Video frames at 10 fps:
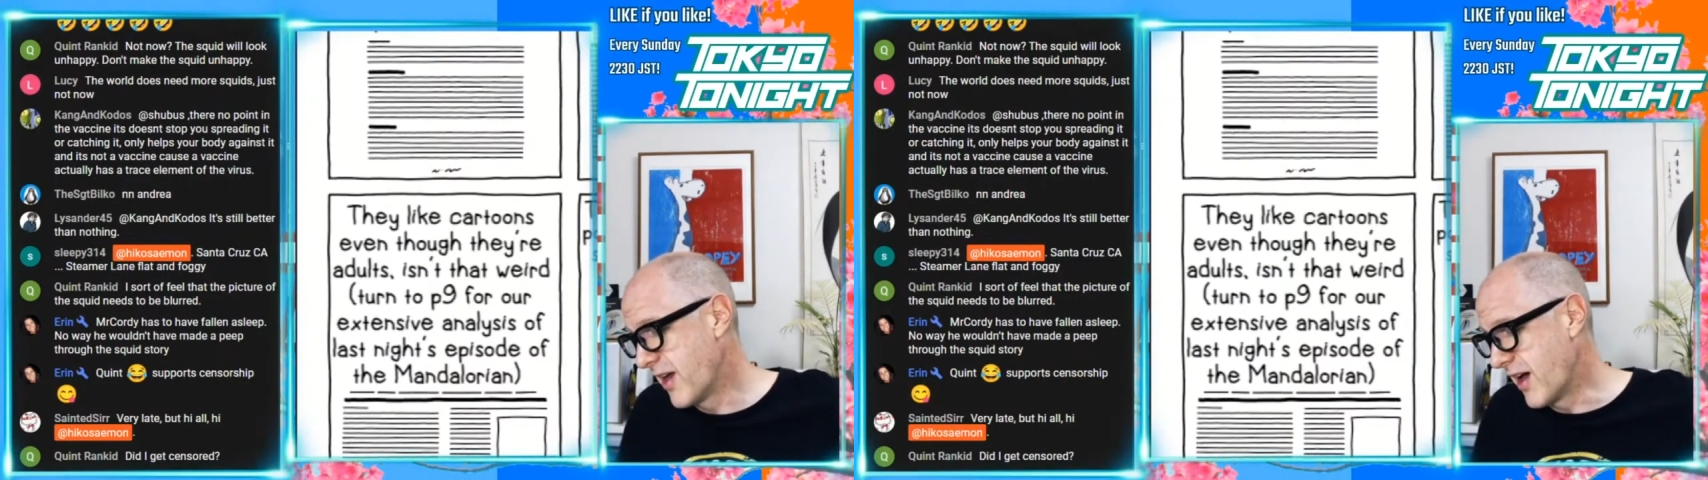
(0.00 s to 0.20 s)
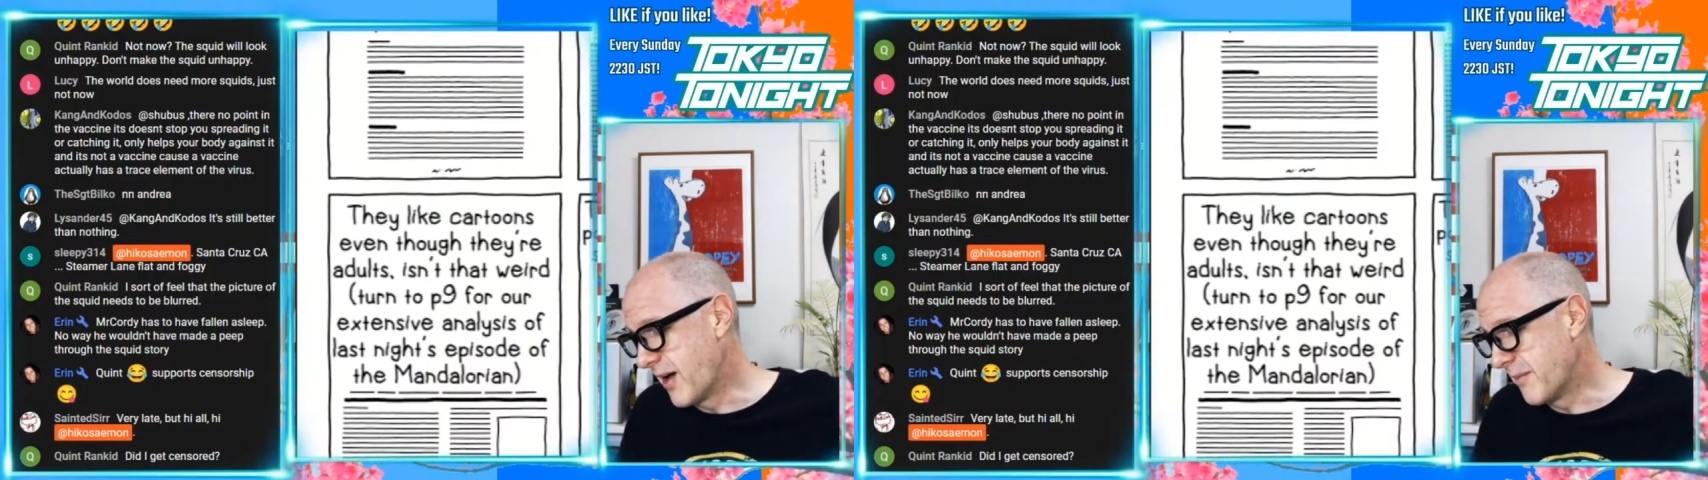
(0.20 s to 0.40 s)

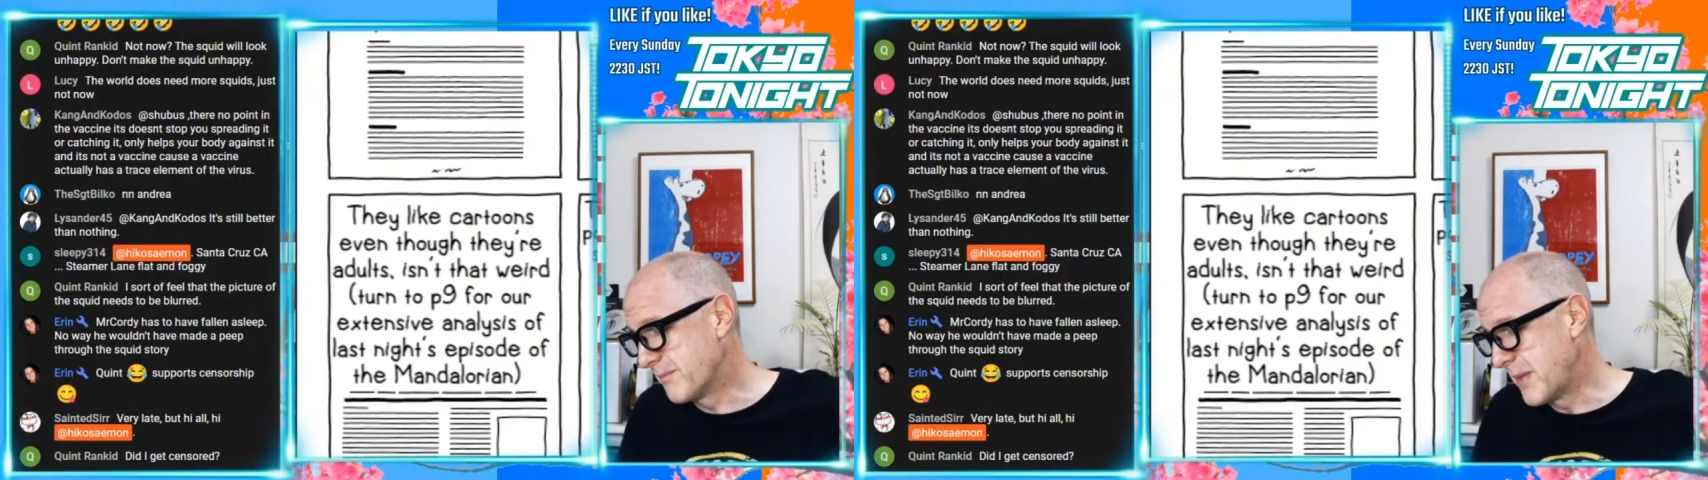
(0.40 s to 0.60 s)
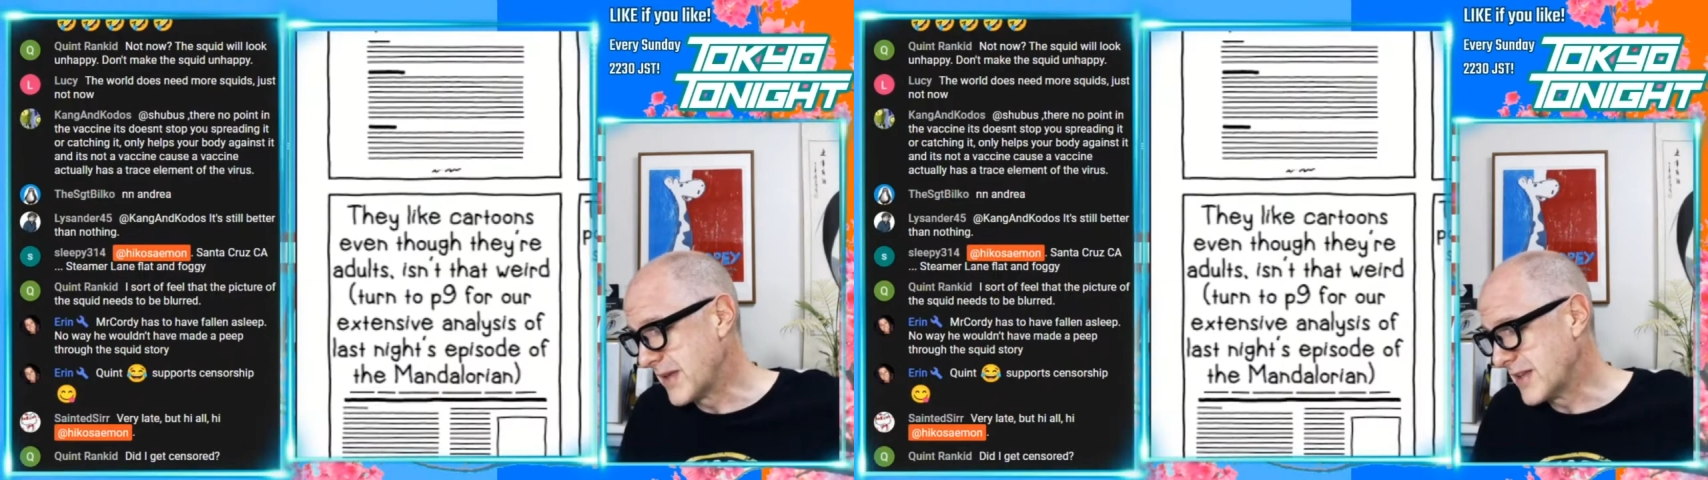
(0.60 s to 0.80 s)

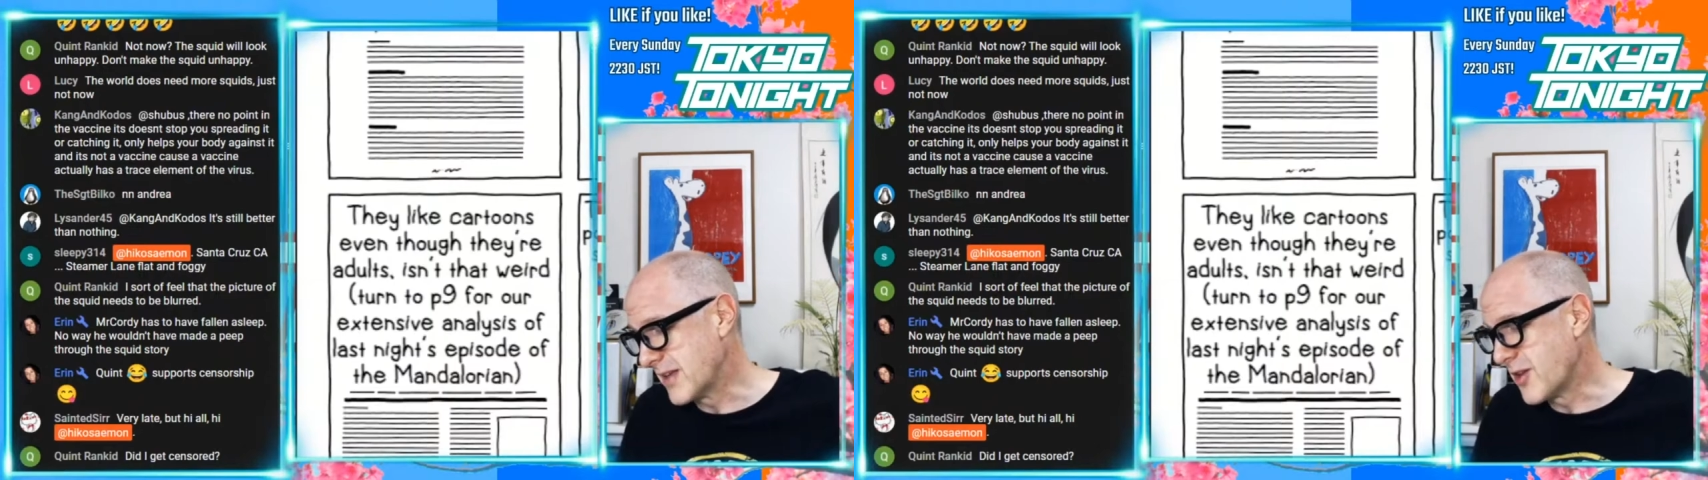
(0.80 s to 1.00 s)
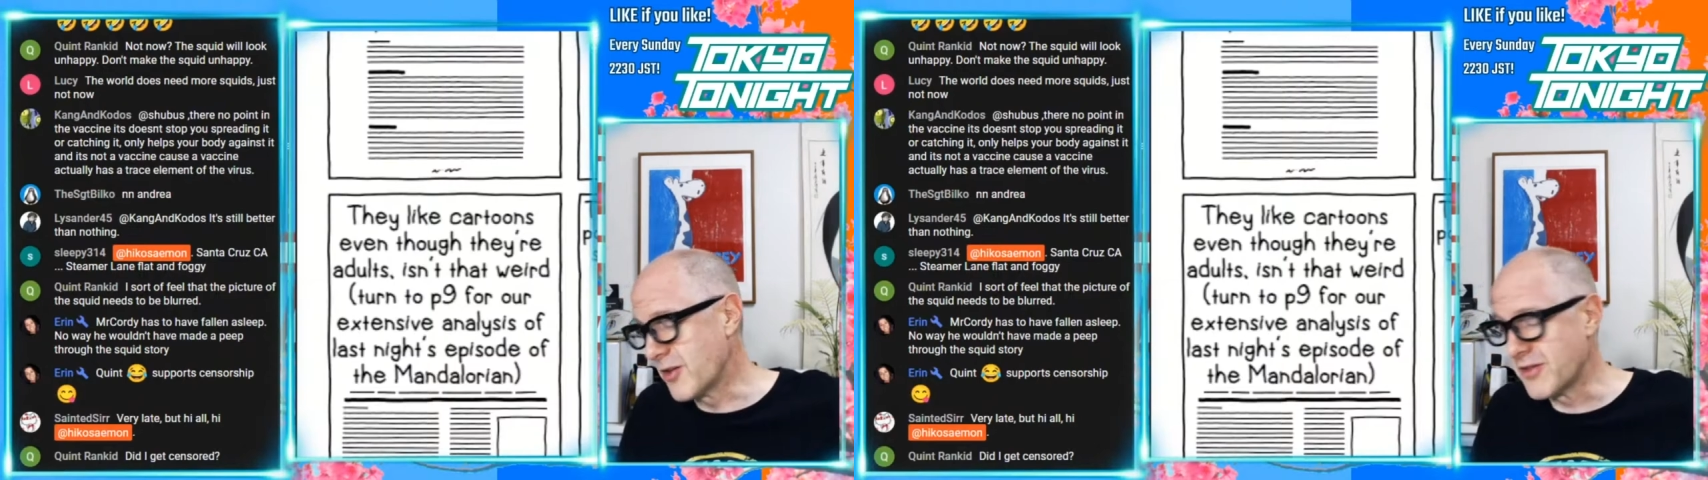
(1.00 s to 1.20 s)
But
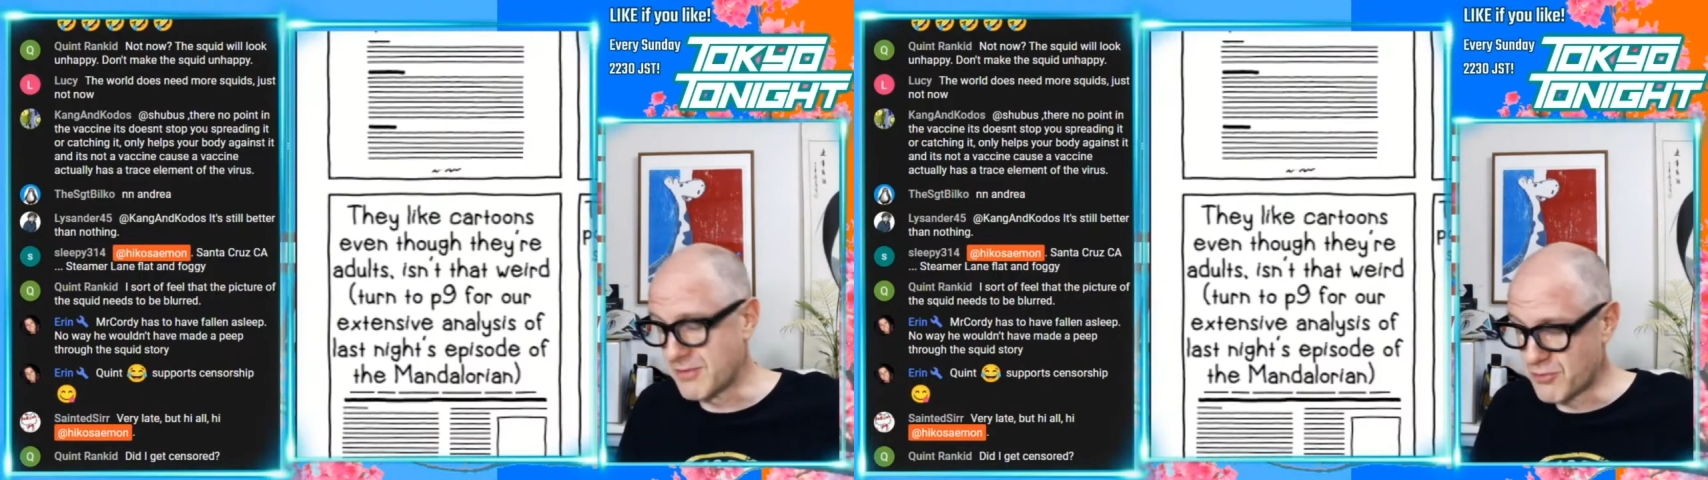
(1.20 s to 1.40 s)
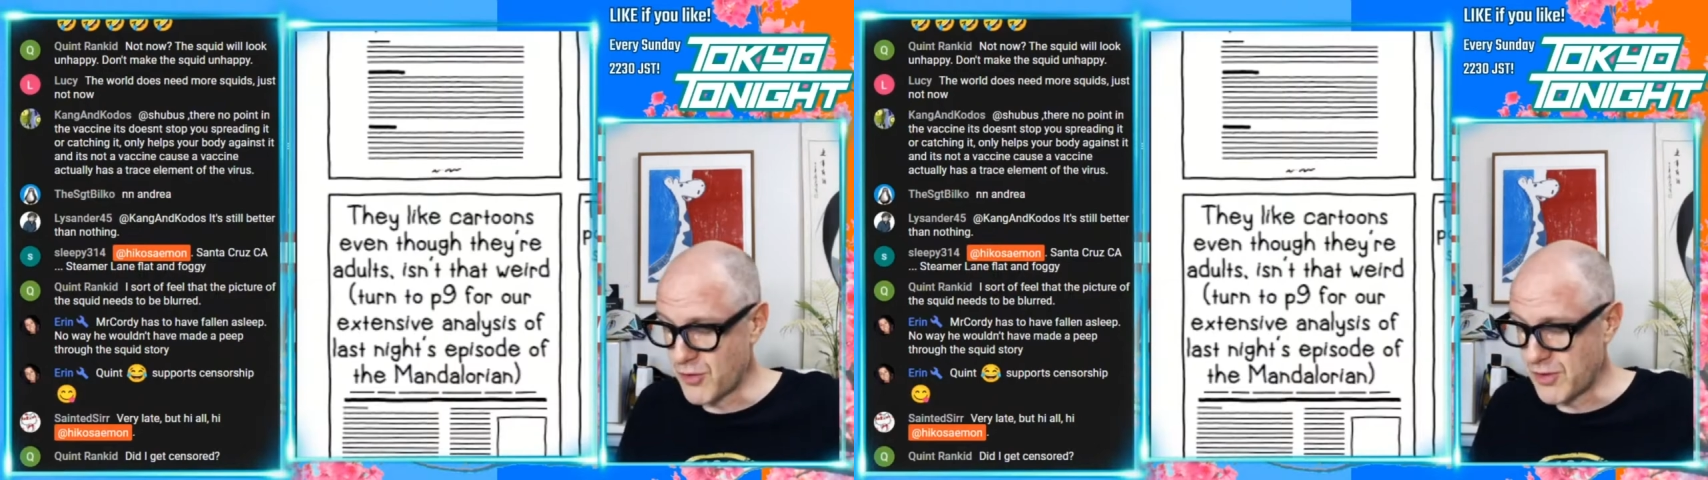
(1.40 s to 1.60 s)
yeah, no,
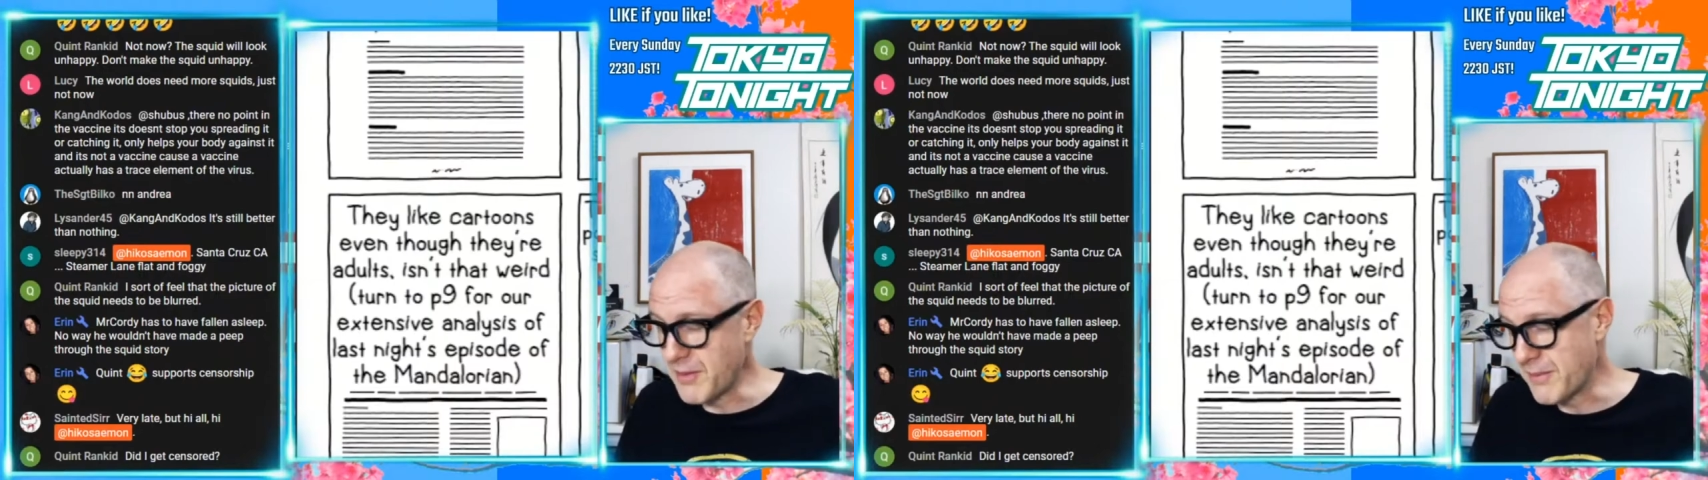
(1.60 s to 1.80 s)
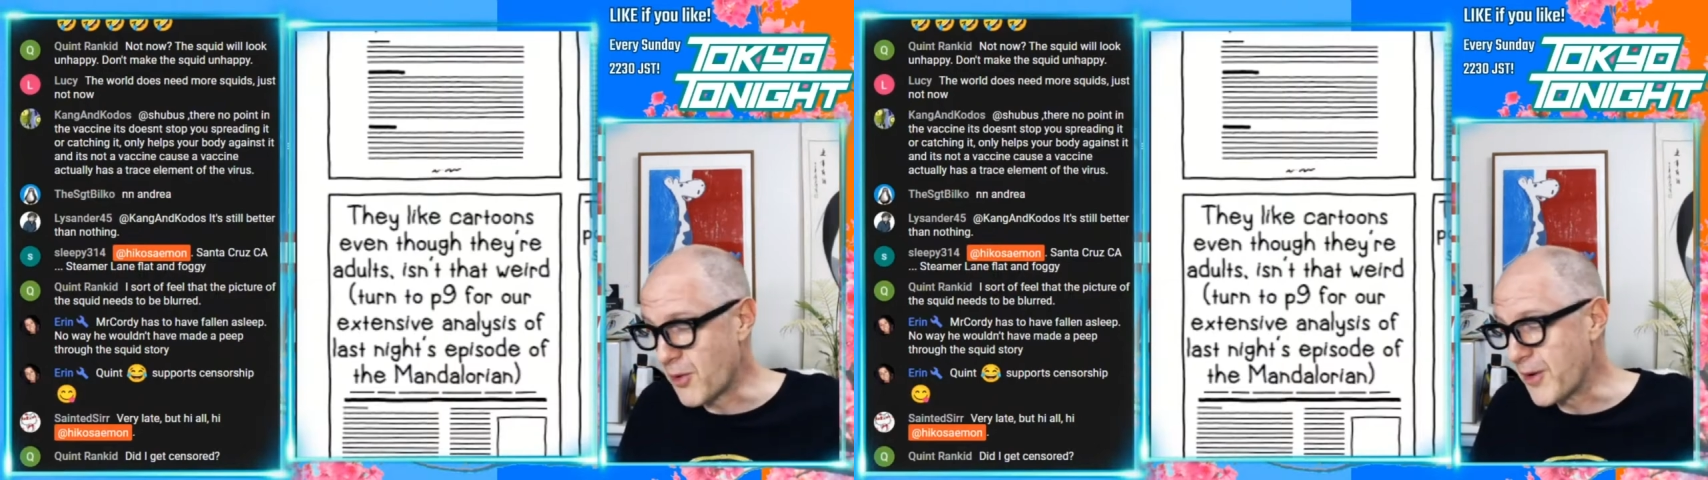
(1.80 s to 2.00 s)
proving
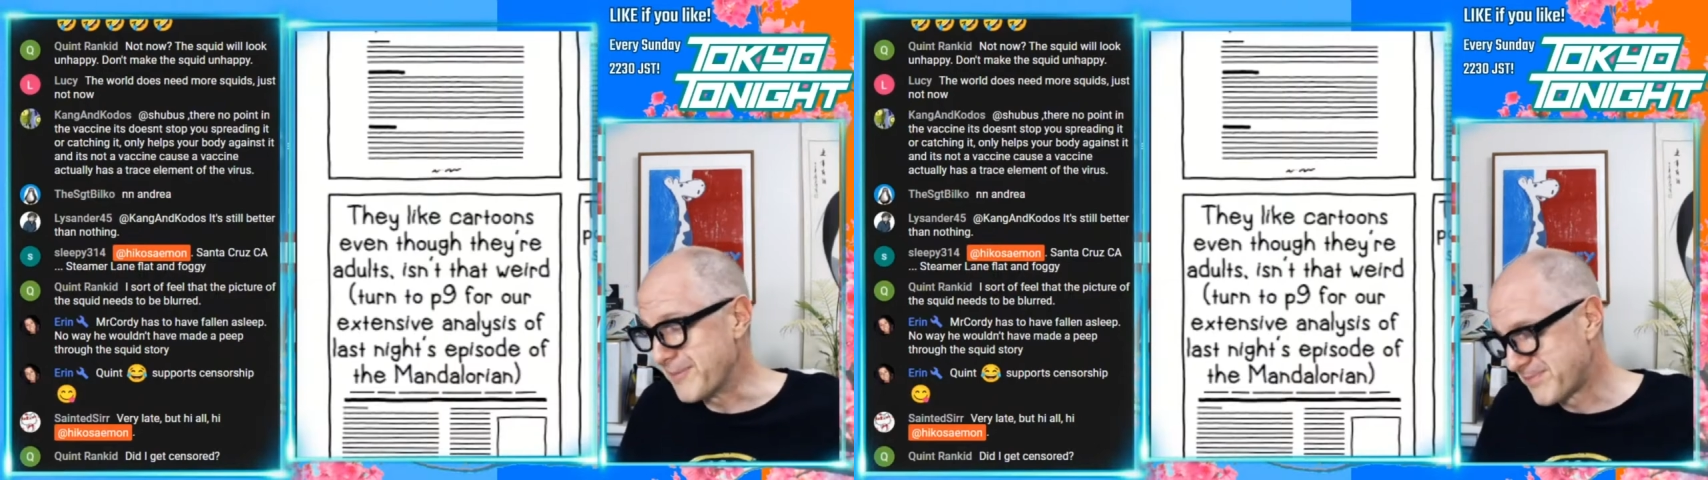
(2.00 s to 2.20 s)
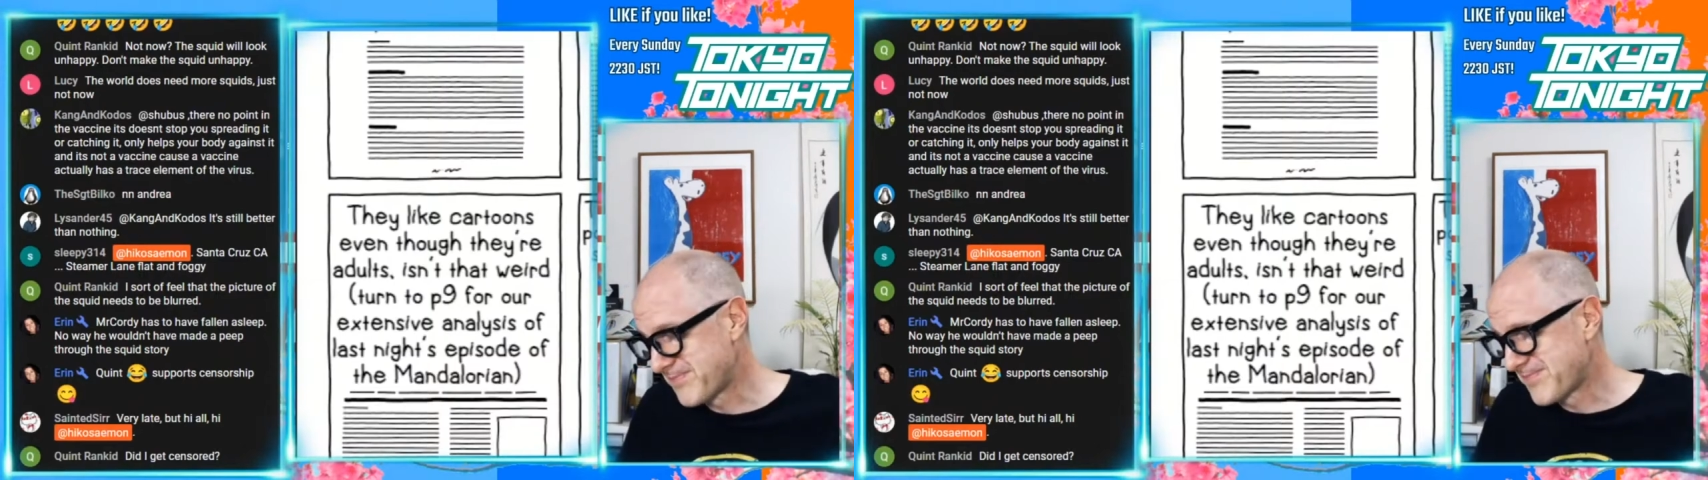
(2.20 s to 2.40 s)
my point.